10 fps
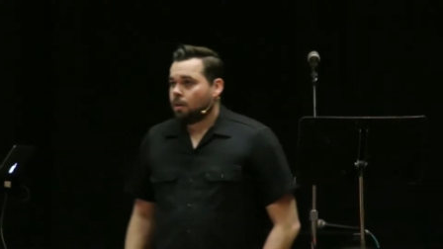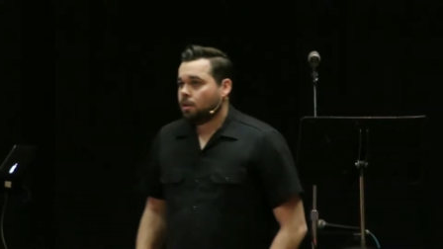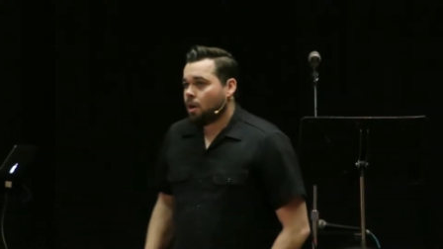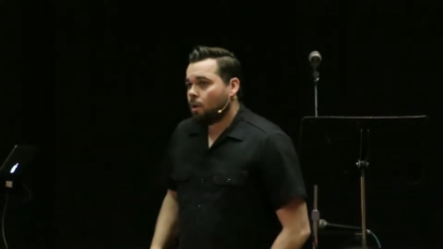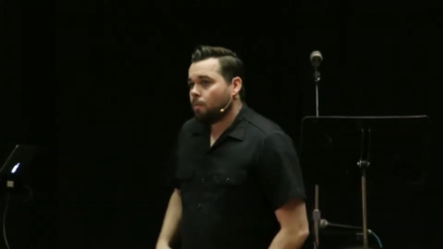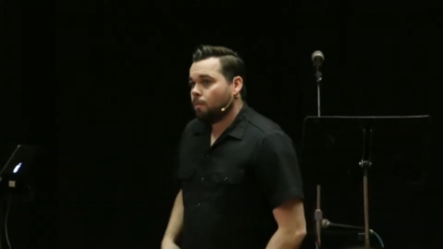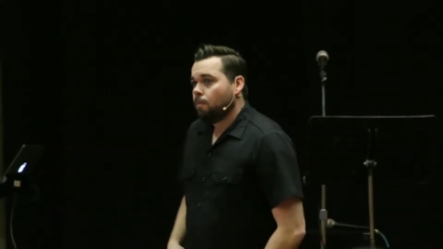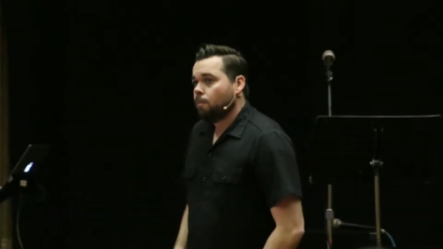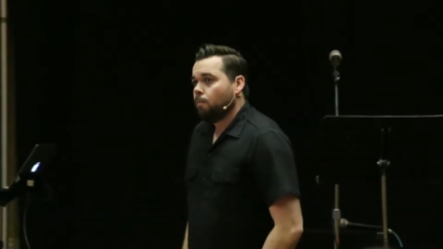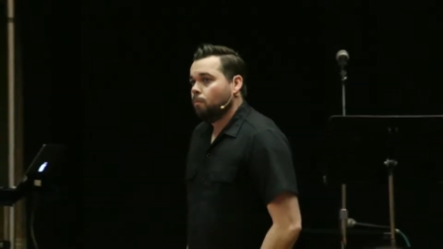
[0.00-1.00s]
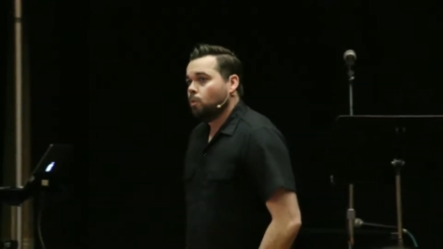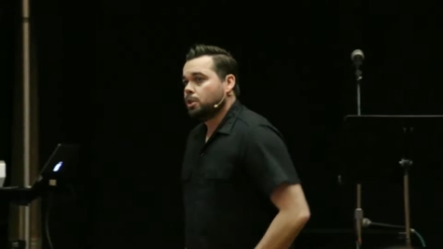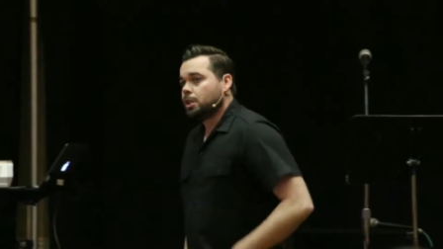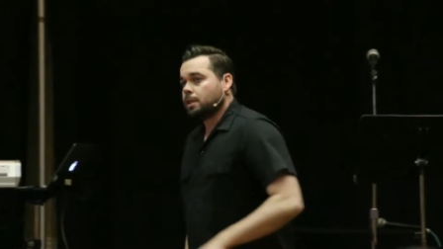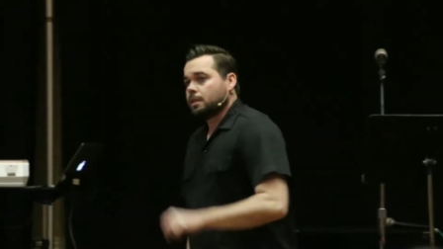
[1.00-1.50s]
You know,
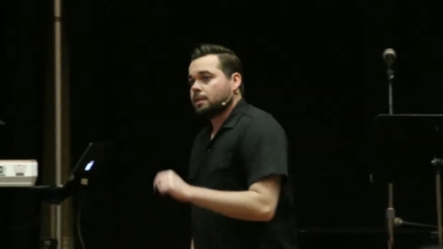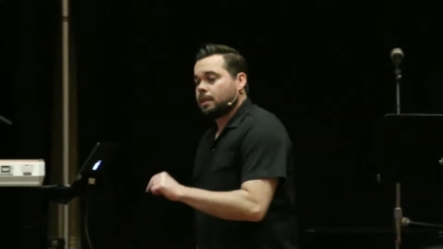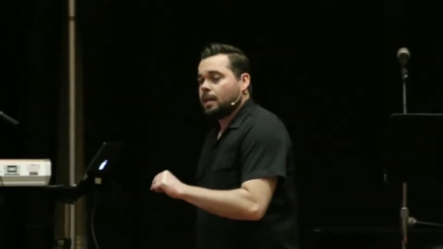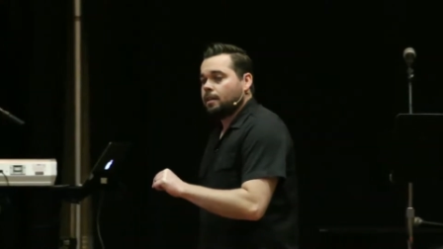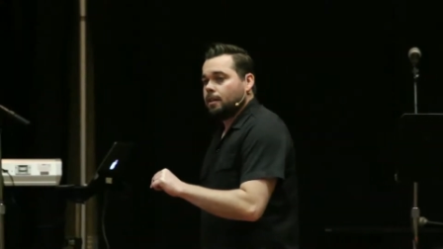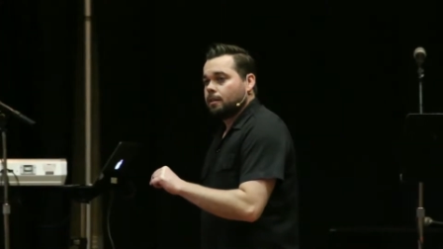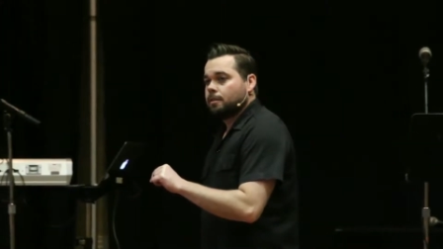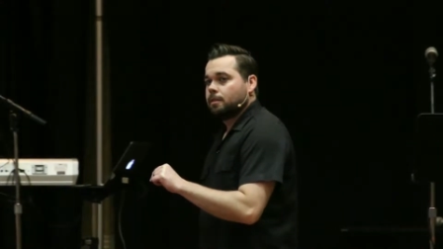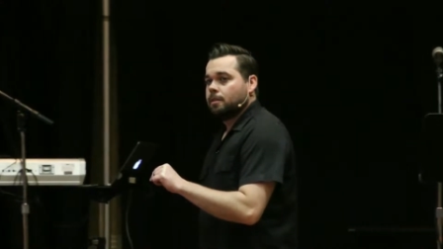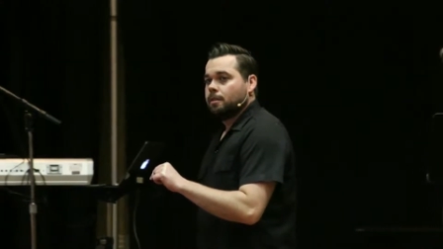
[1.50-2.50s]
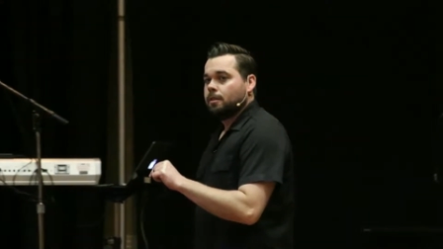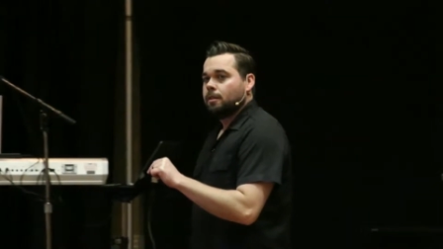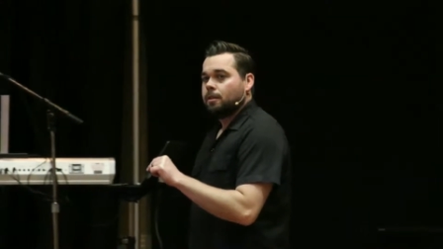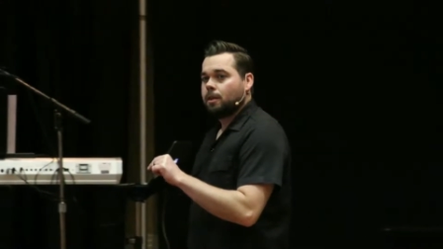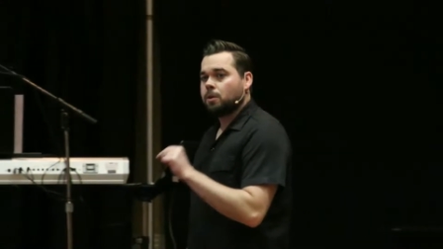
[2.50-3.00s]
when Jesus said this,
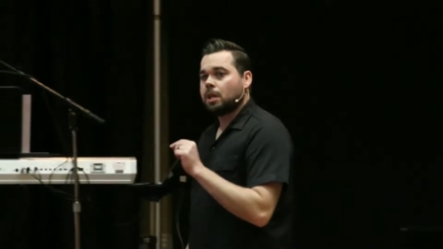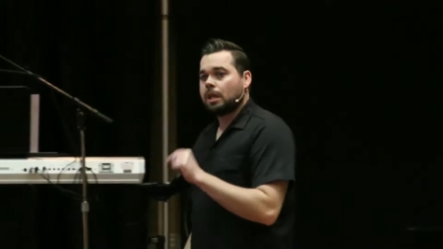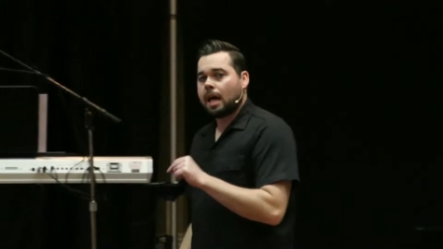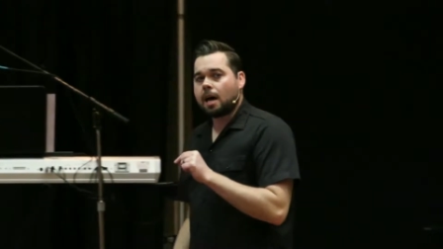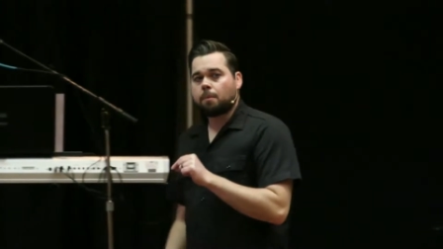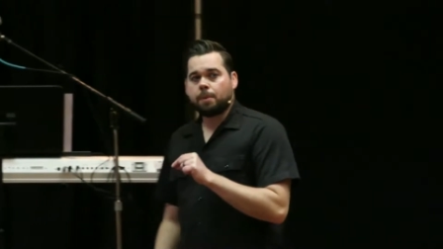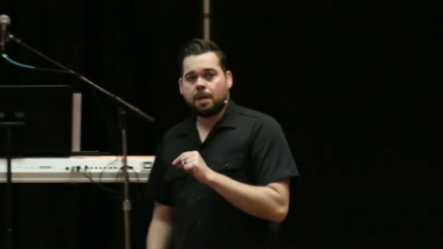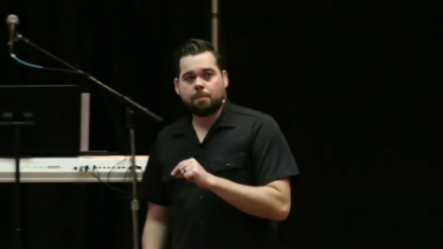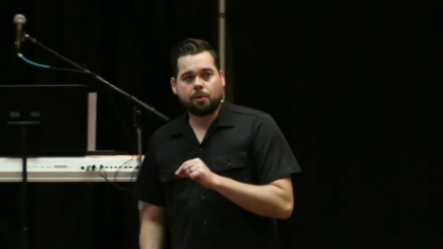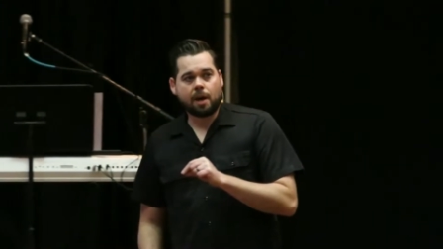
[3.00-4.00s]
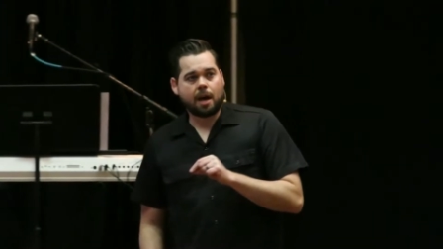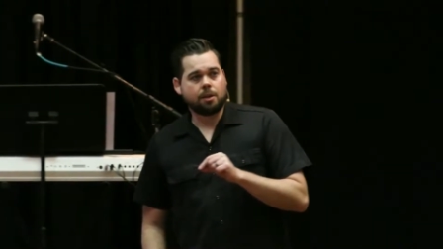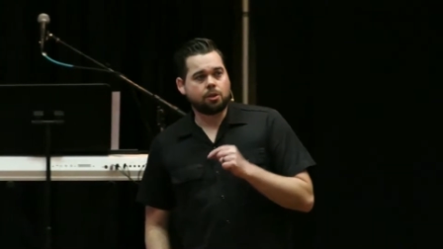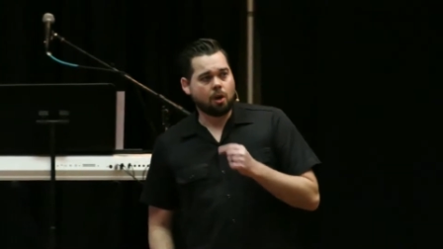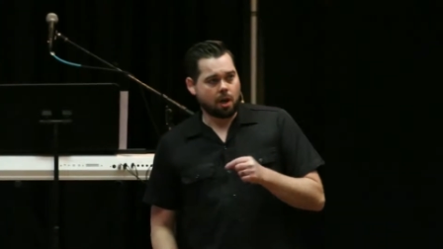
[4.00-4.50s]
there was a lot of people
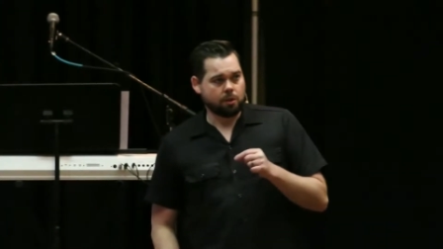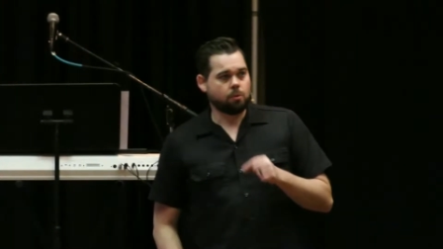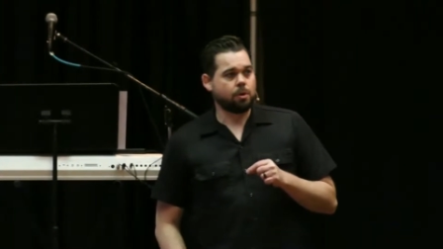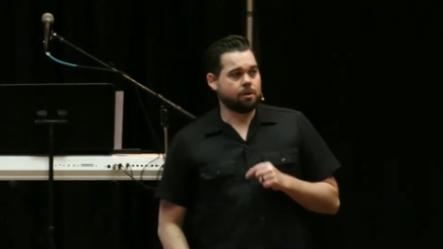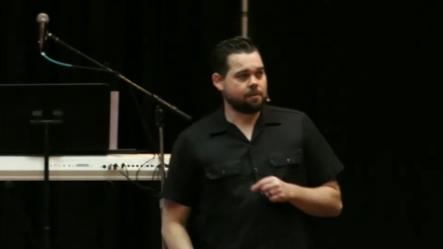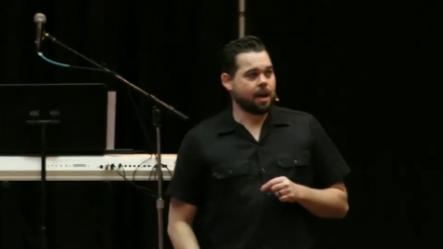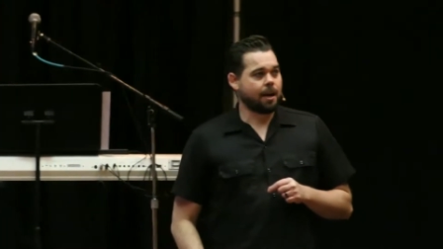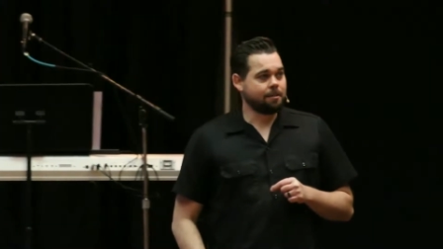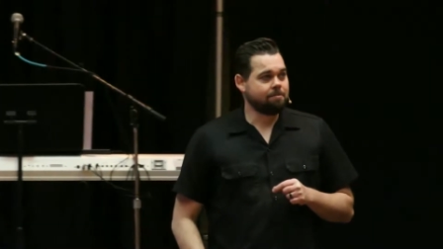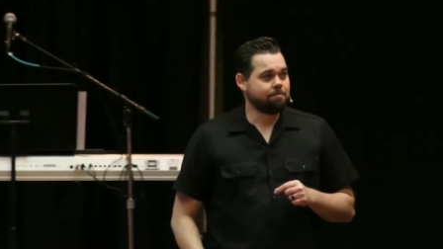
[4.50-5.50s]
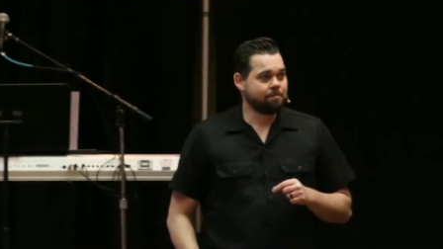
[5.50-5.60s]
that taught the Word of God.